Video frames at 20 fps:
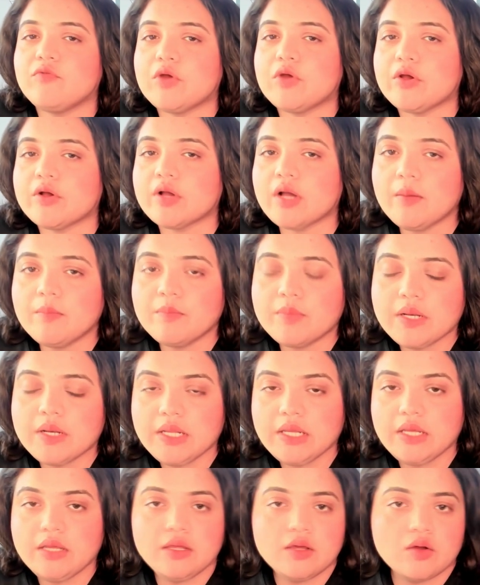for your
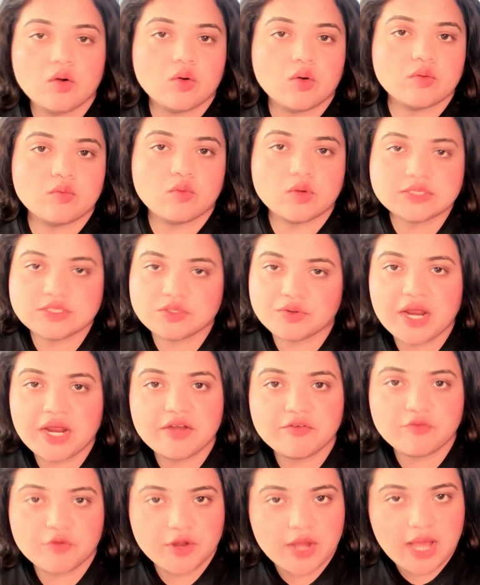company or what's
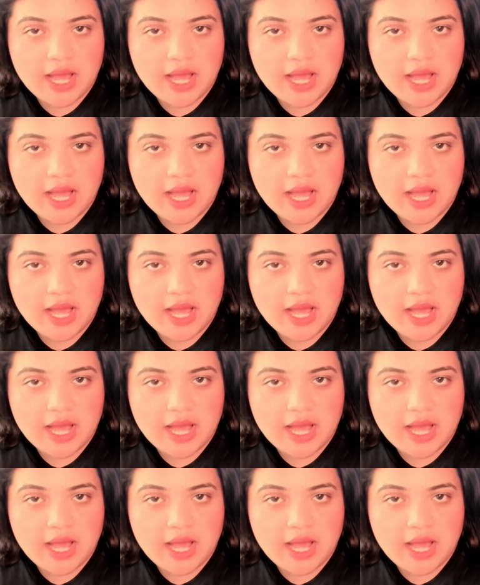right for